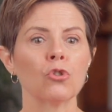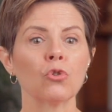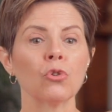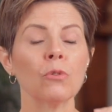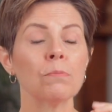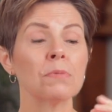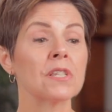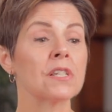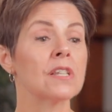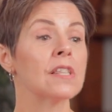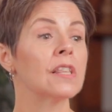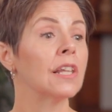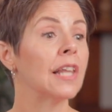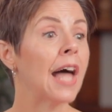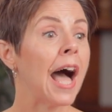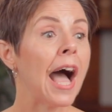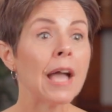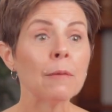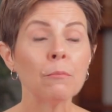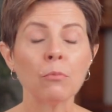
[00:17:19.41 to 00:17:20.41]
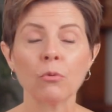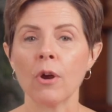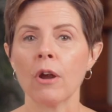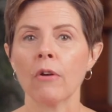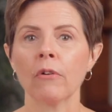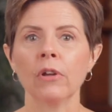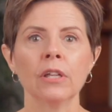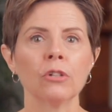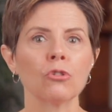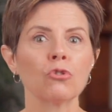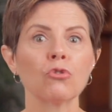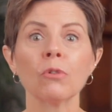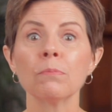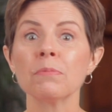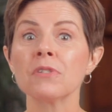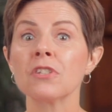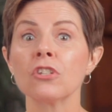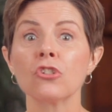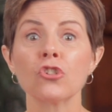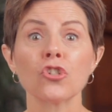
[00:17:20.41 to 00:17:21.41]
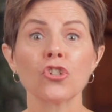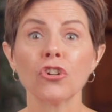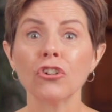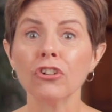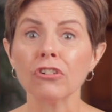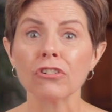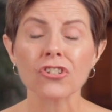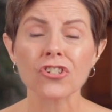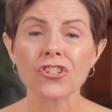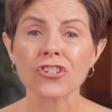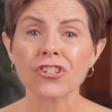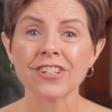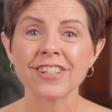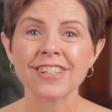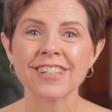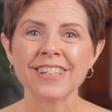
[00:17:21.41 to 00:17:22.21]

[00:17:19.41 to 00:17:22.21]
trips to the library and trips to church.